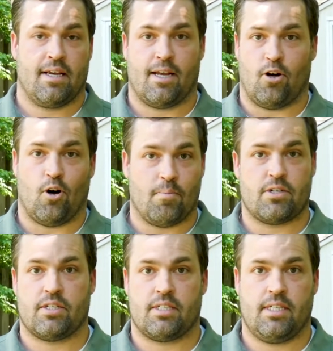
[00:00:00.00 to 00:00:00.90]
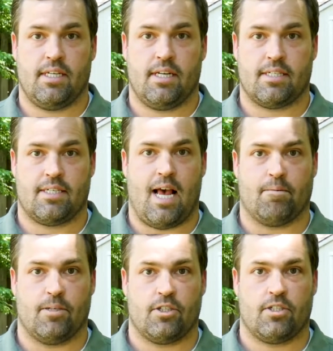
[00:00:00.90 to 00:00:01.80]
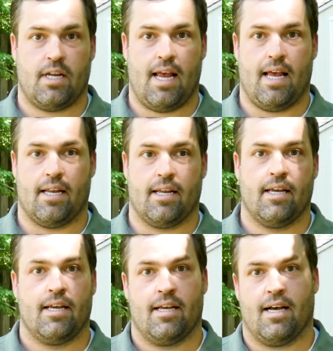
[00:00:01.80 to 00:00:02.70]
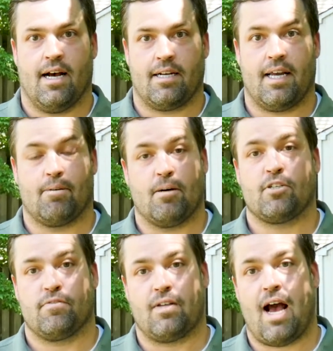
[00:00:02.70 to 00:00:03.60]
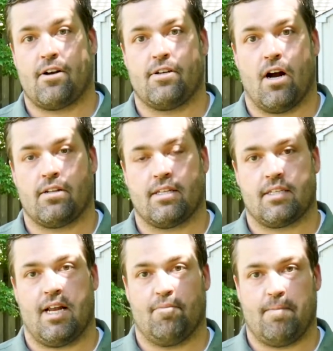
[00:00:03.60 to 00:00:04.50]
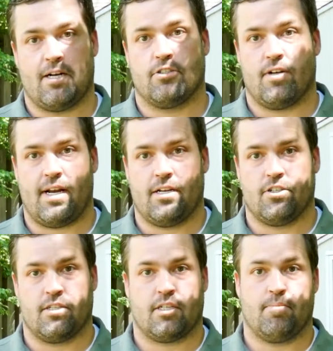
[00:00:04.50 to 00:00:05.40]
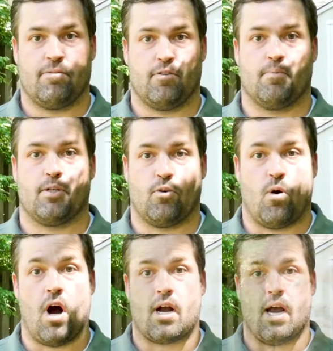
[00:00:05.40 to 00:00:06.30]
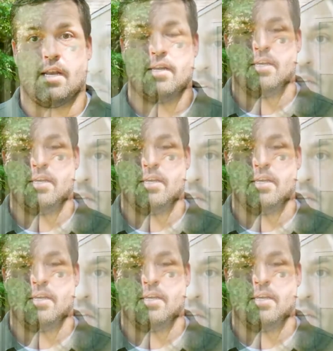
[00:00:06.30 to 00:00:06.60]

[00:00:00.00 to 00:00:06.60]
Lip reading: get a whole bunch of seed established, and get a much flatter yard that's going to have better drainage and it's going to be firmer to walk on.